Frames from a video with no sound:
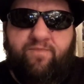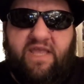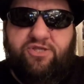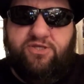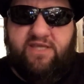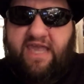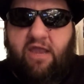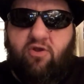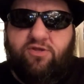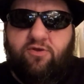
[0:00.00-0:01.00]
And just the
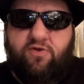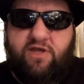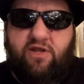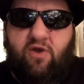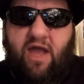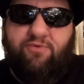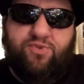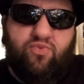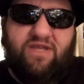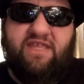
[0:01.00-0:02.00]
character, you know, I was
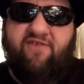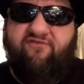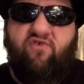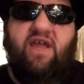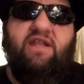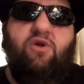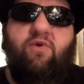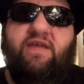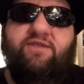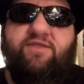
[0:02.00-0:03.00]
really afraid
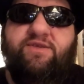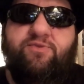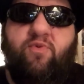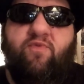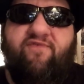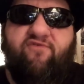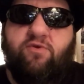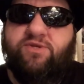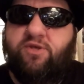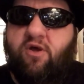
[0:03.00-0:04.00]
going into this when we
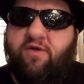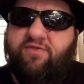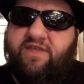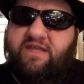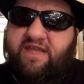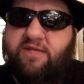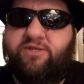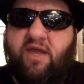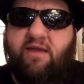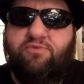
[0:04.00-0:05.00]
first saw the Next
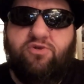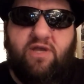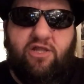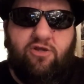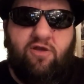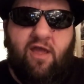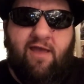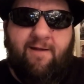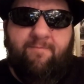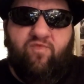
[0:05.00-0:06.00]
Time trailer,
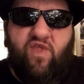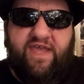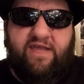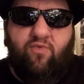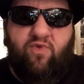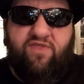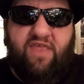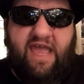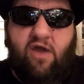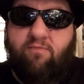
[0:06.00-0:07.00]
like with
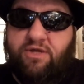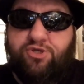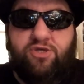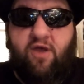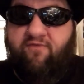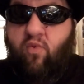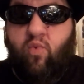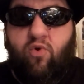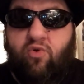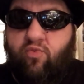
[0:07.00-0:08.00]
how much of a
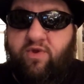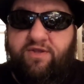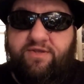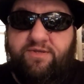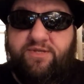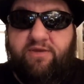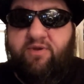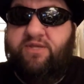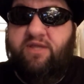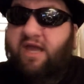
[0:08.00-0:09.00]
whirlwind
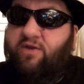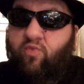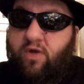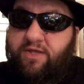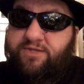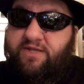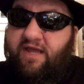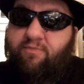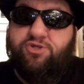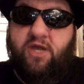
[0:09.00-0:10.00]
Series nine was and
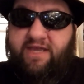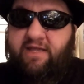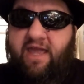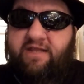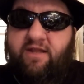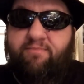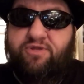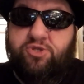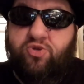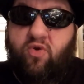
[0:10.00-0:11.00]
how much I ended up
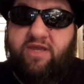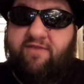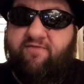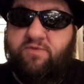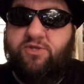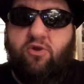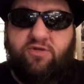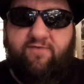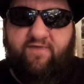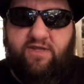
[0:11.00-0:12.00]
enjoying it from start
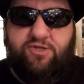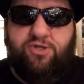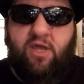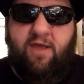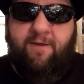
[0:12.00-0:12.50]
to finish.